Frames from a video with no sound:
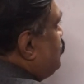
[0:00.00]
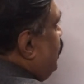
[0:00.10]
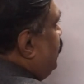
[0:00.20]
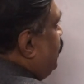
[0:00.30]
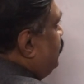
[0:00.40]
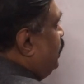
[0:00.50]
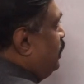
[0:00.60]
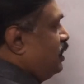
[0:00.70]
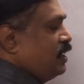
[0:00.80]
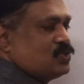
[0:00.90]

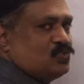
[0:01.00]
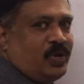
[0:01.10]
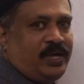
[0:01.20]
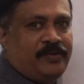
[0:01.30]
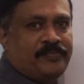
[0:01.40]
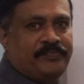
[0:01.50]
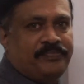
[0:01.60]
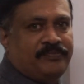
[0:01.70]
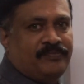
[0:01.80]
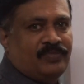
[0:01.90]
conductor as Y.
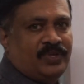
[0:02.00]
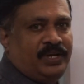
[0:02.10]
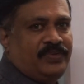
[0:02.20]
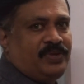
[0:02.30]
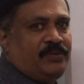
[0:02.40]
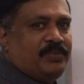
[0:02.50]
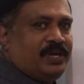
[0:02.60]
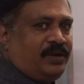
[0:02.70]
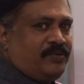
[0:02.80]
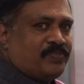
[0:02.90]
It is a
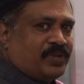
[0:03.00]
mere